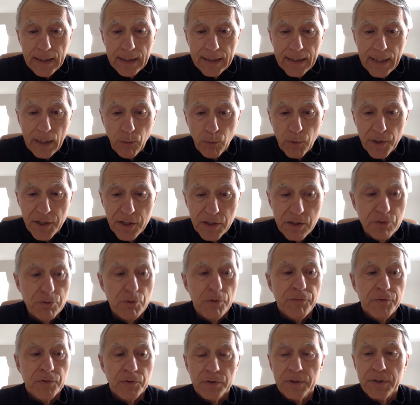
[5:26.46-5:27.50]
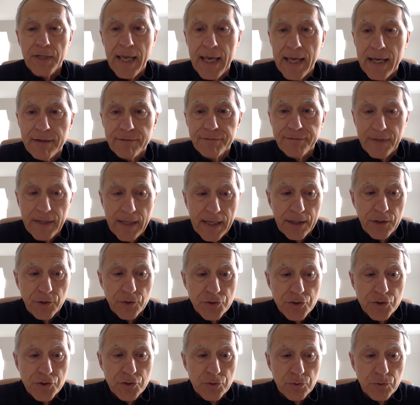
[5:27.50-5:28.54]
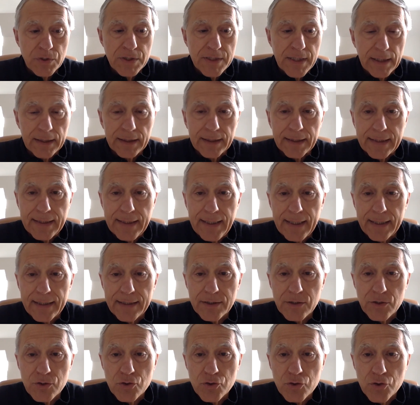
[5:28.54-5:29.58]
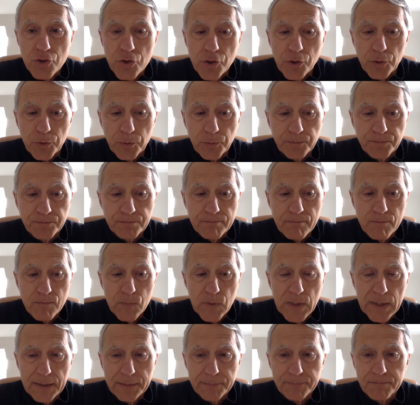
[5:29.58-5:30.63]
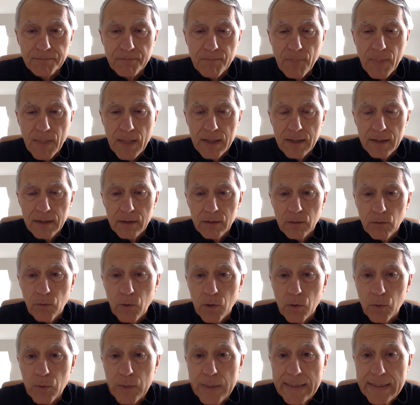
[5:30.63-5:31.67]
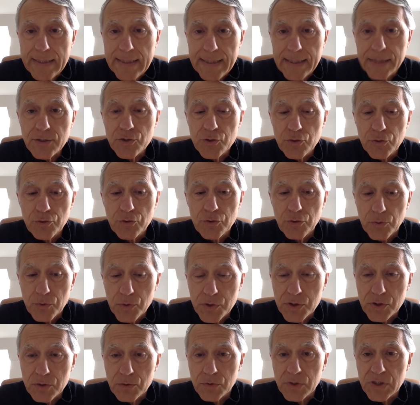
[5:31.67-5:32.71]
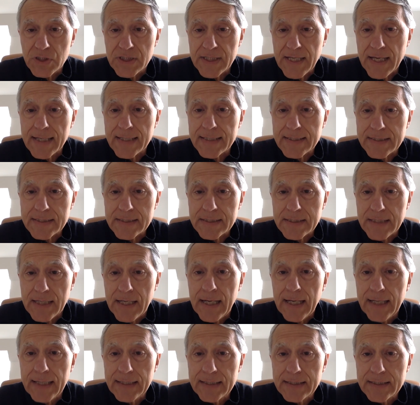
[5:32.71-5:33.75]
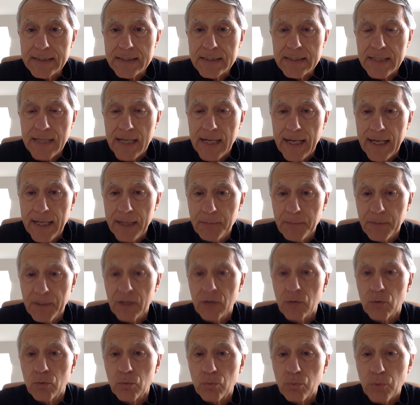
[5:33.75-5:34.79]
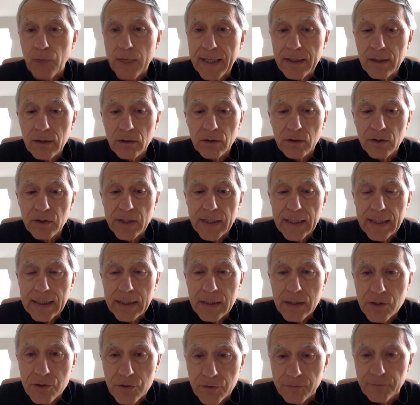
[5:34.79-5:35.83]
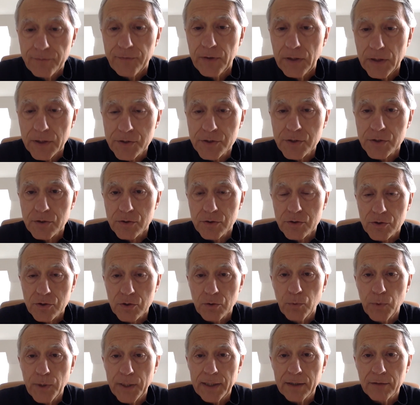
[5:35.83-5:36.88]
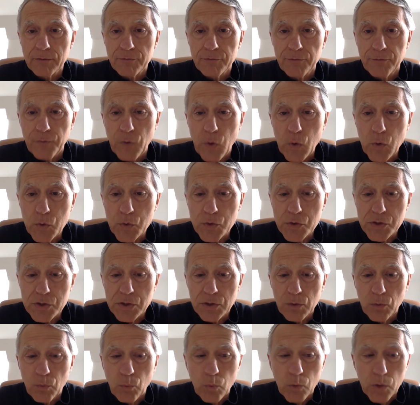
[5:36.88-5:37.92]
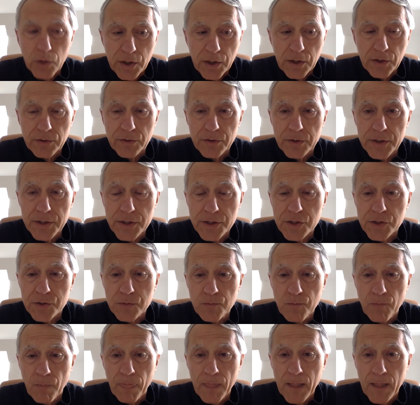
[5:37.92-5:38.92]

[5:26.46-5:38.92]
Now, what do you do if you don't have others to delegate it to? Well, what we need to do is to set aside time at regular intervals so we can focus and work on this